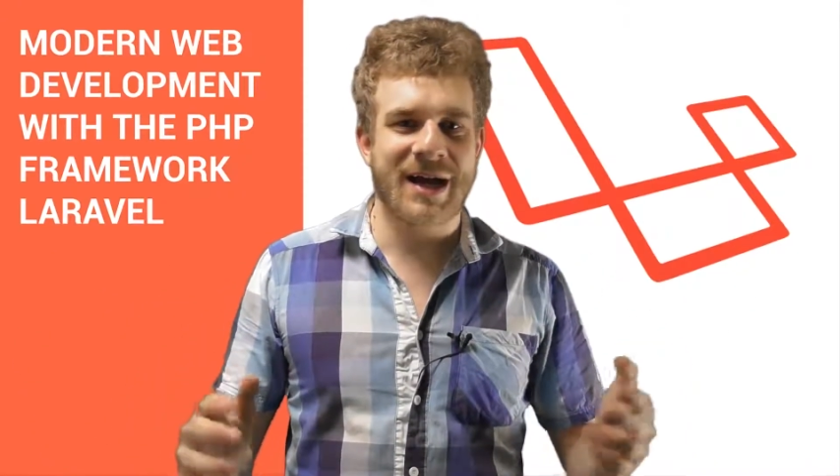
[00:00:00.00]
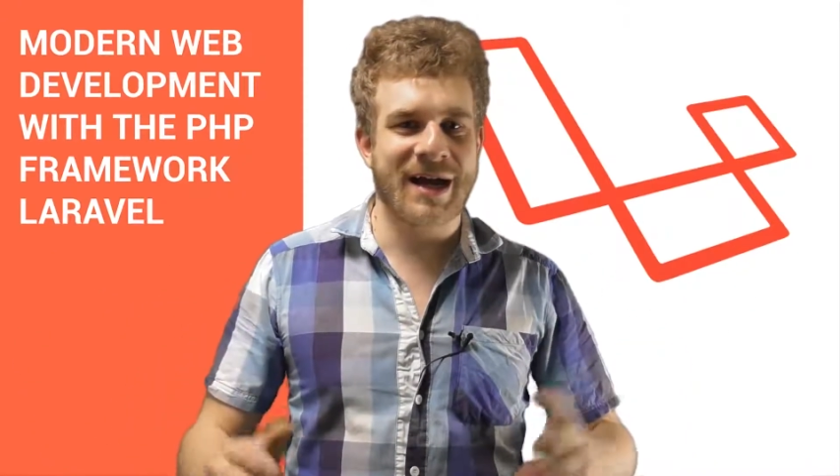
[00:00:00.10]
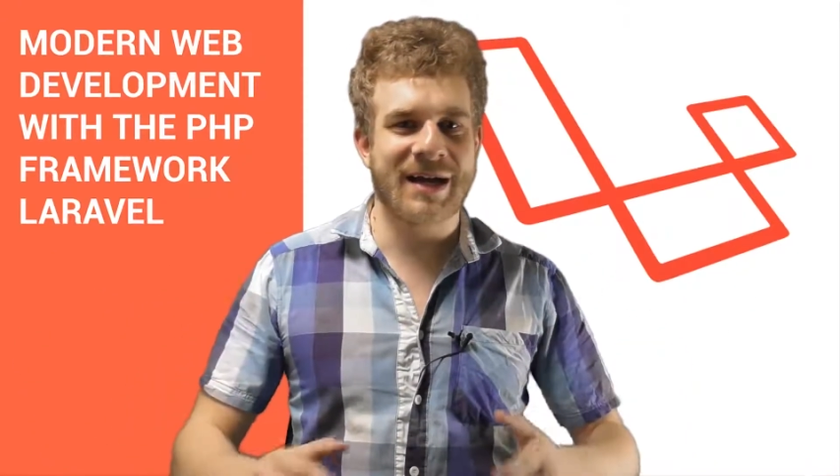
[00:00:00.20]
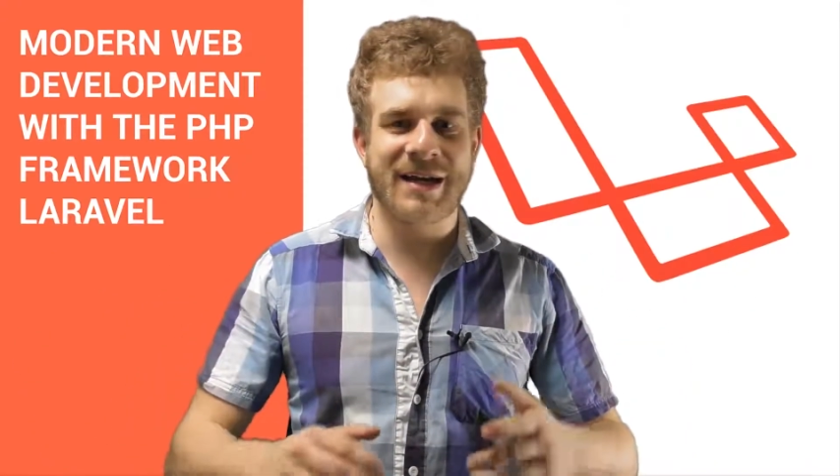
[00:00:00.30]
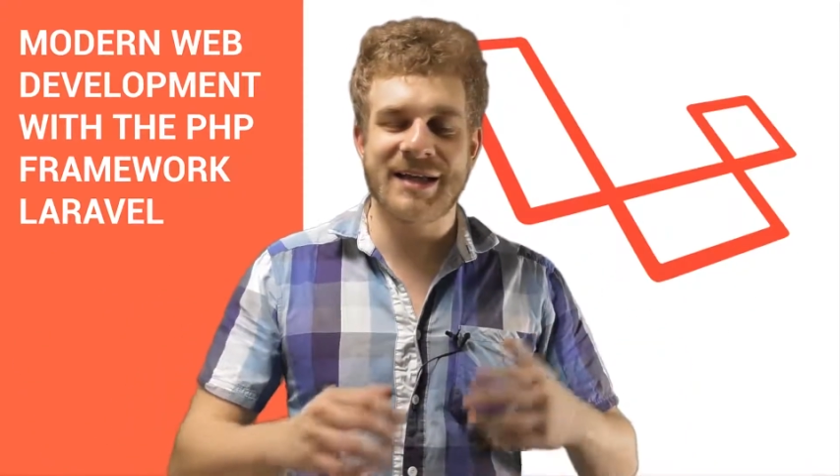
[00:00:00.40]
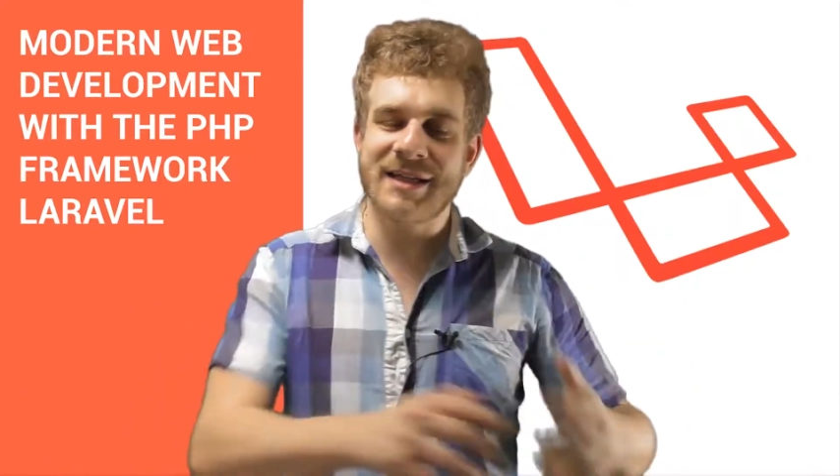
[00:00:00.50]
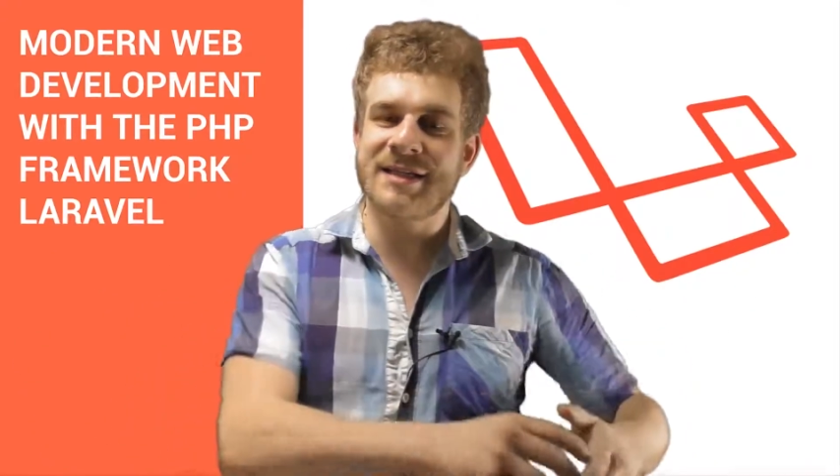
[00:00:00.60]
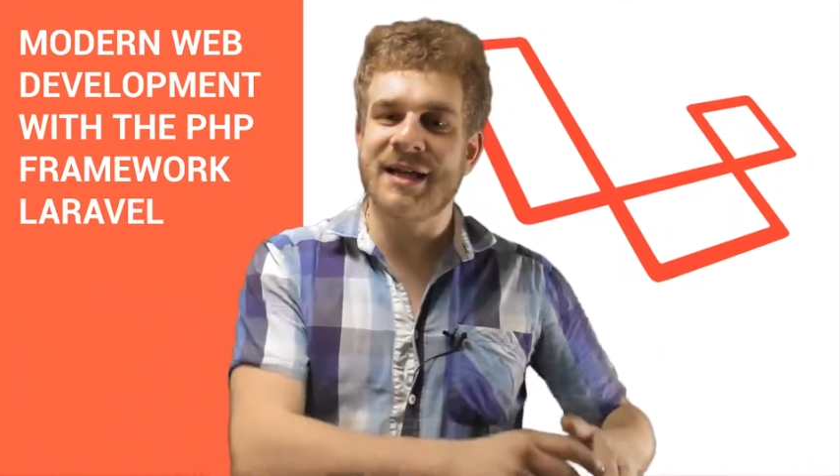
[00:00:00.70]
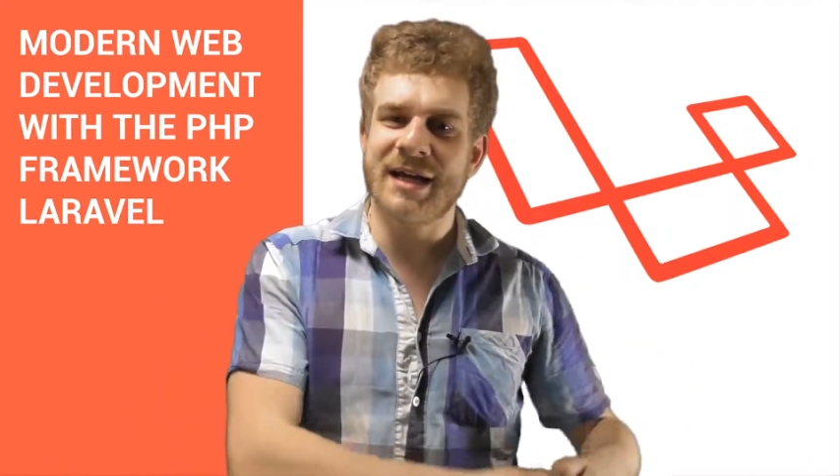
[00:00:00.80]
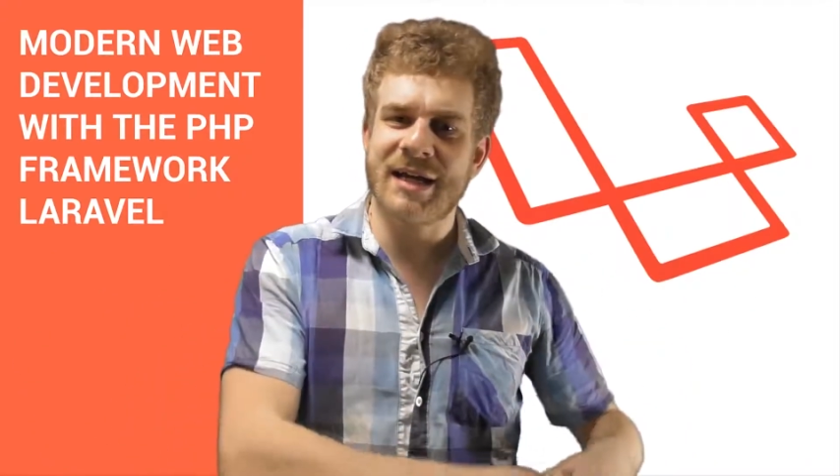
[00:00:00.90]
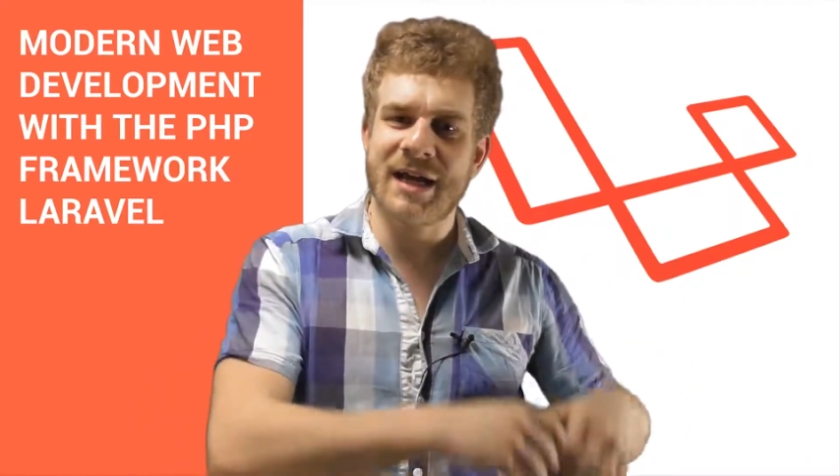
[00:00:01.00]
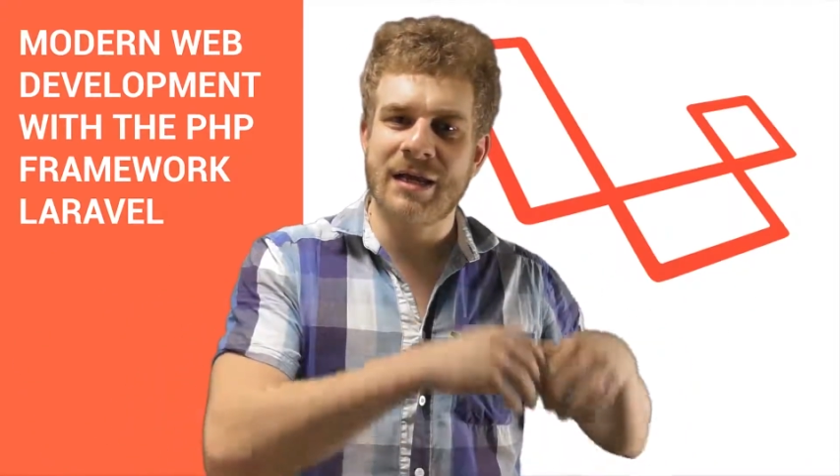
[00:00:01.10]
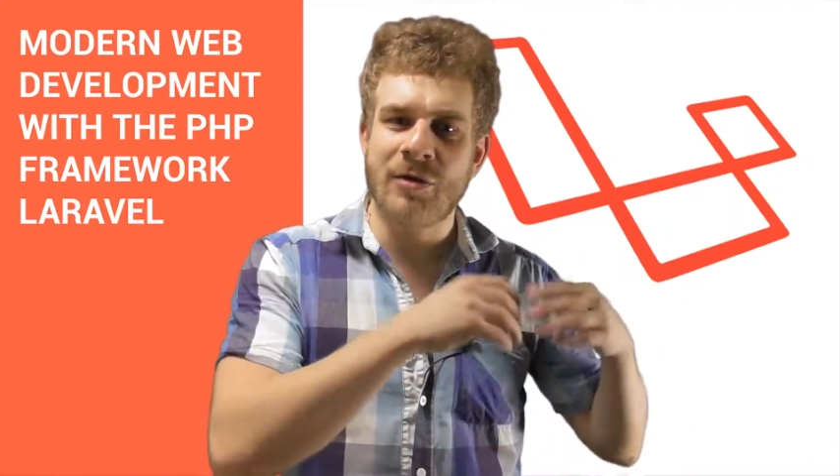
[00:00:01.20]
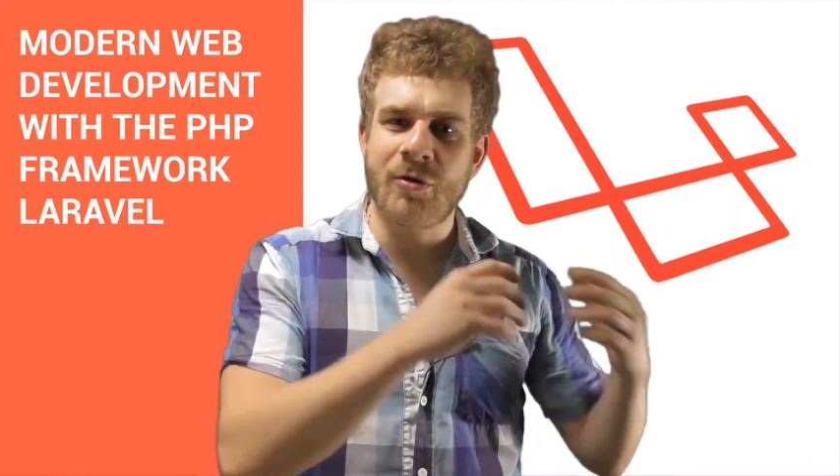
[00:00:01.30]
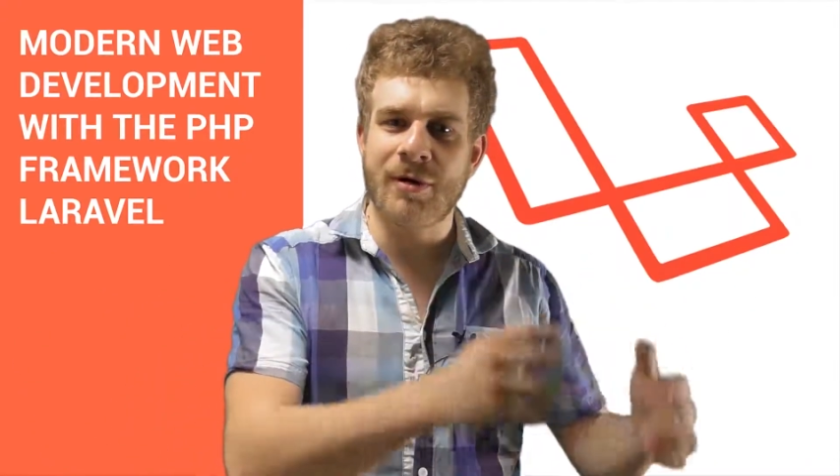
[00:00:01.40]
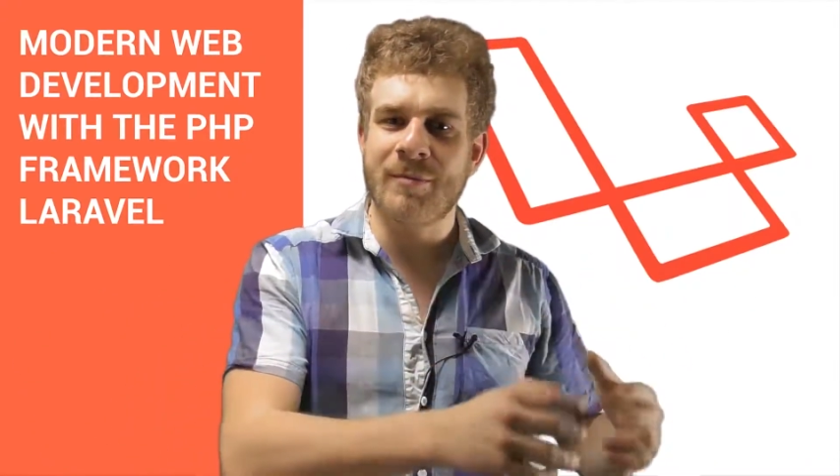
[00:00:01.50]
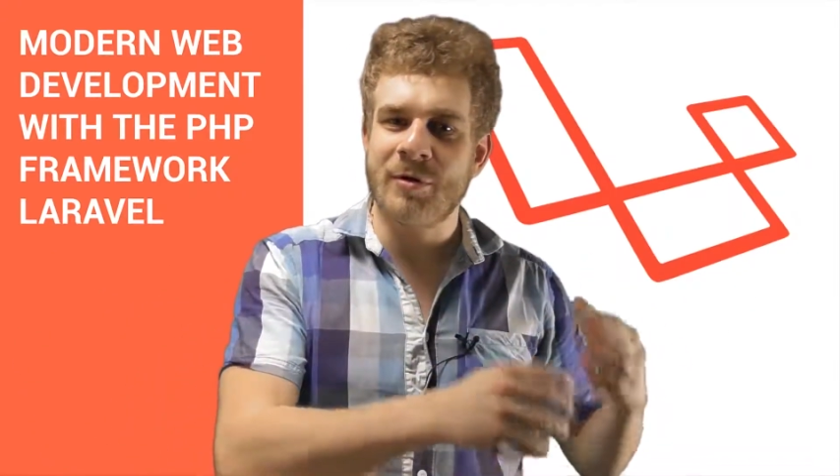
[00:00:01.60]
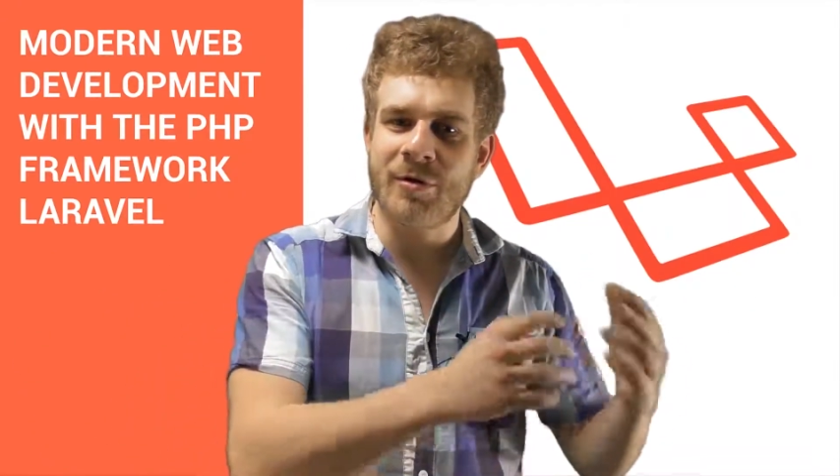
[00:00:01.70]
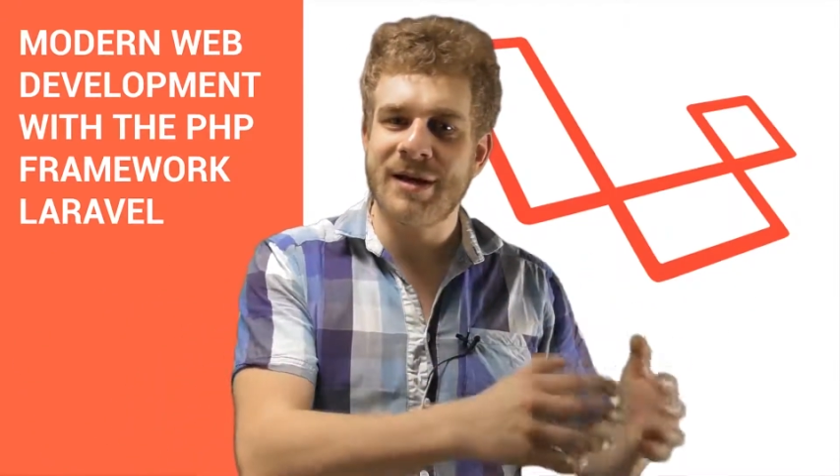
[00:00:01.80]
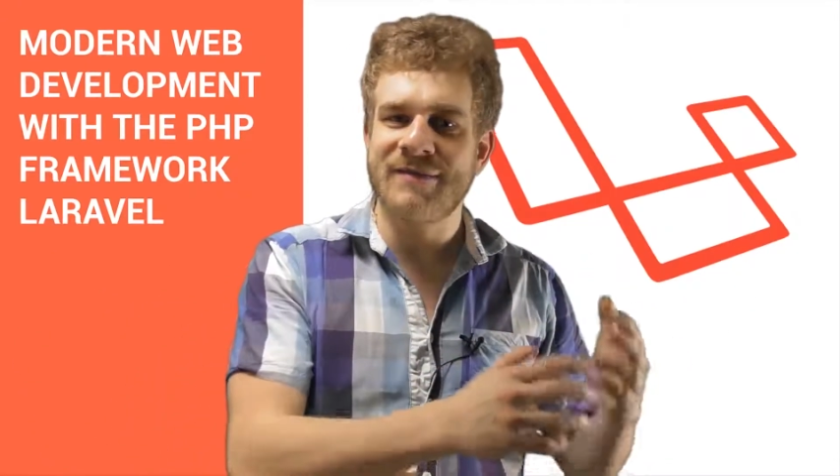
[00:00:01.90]
And as I said, I'm
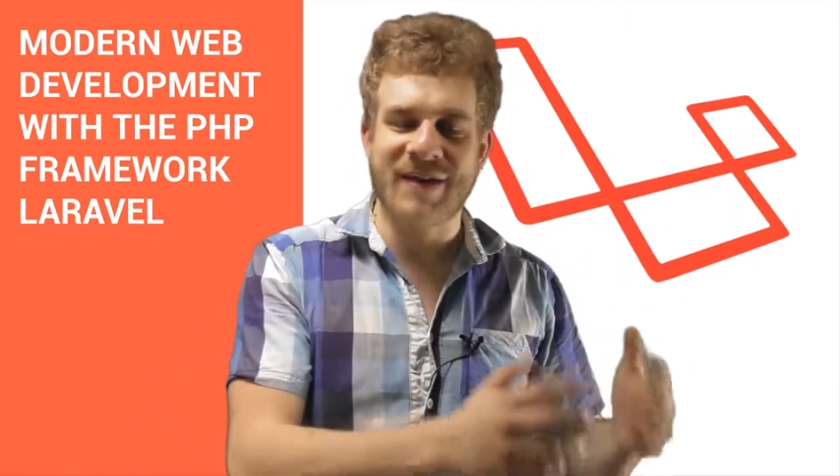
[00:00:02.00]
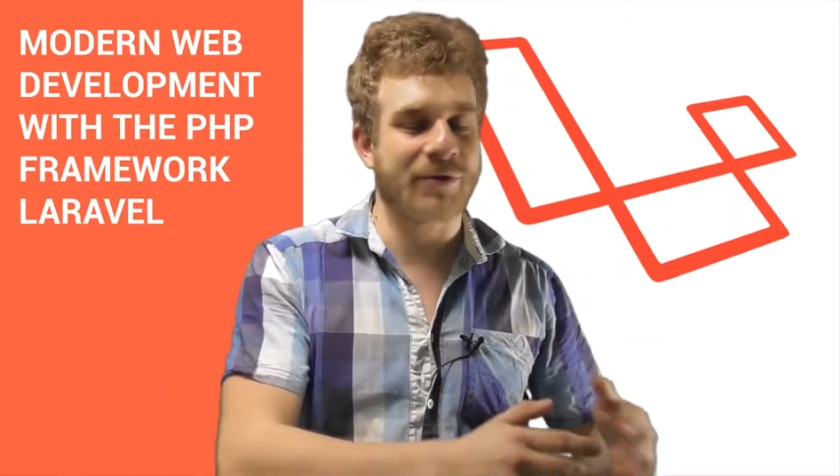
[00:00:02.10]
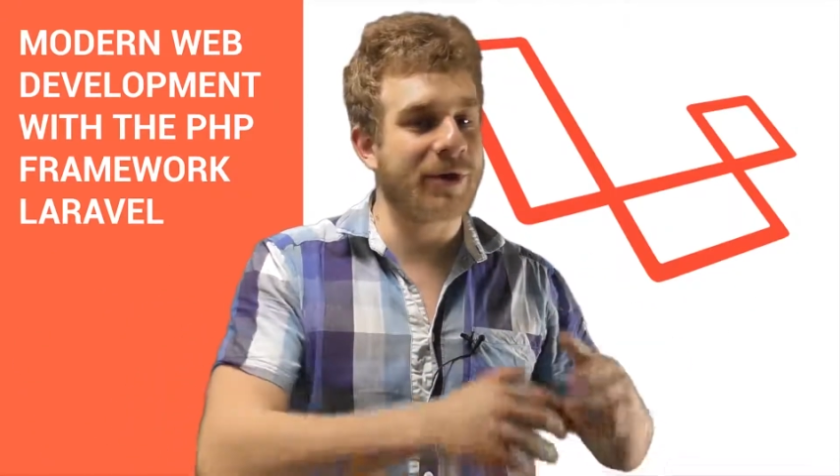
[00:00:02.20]
learning that,